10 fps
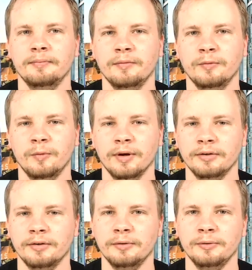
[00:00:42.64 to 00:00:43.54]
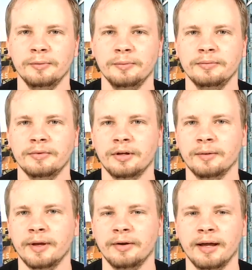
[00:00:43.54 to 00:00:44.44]
where you talk
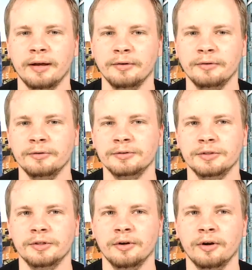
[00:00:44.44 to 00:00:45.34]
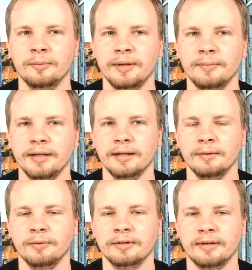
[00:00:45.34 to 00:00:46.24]
about how you use your RPMA
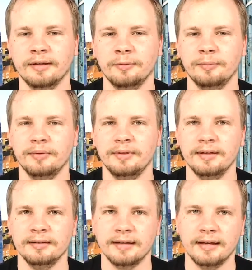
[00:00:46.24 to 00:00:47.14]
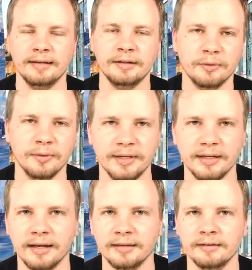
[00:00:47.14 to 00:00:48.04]
network to help the tiny Caribbean
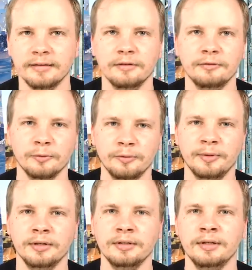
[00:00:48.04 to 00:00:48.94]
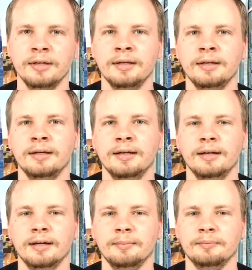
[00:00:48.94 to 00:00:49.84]
island of Aruba,
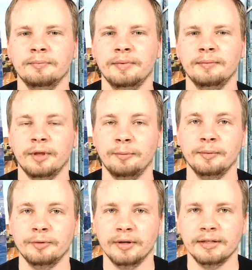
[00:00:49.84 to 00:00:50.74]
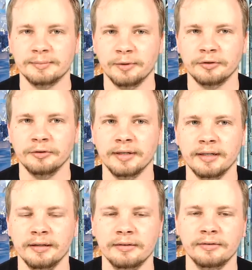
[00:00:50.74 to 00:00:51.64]
help them create a smart grid.
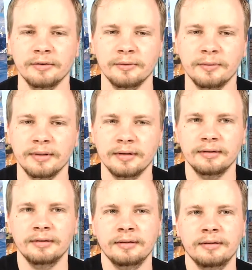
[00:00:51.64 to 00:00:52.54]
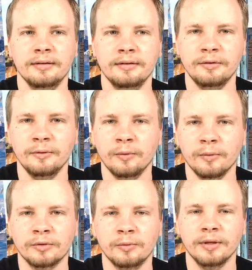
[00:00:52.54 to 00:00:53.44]
So you all
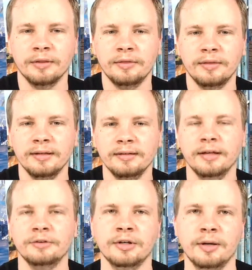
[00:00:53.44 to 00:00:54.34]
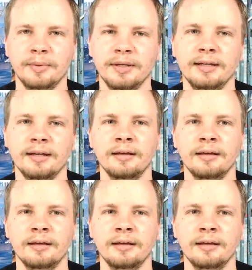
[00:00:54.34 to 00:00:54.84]
worked with the Dutch company